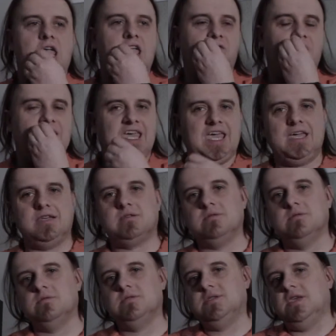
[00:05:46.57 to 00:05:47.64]
if it
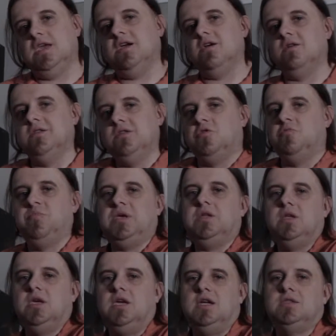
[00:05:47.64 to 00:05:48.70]
can't scare little
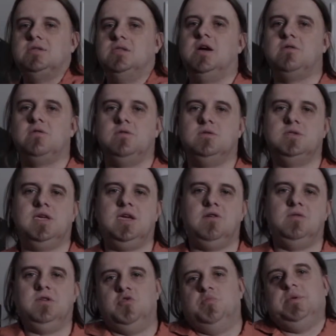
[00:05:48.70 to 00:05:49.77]
Billy, it's not going to
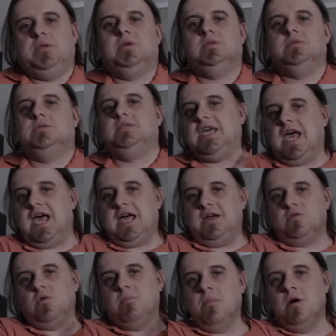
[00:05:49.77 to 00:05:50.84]
scare little Billy's
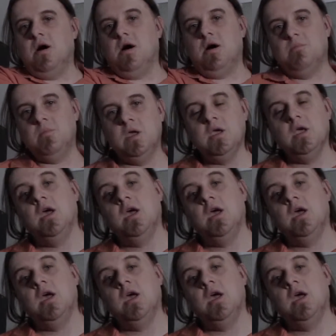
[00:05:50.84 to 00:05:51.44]
dad or mom.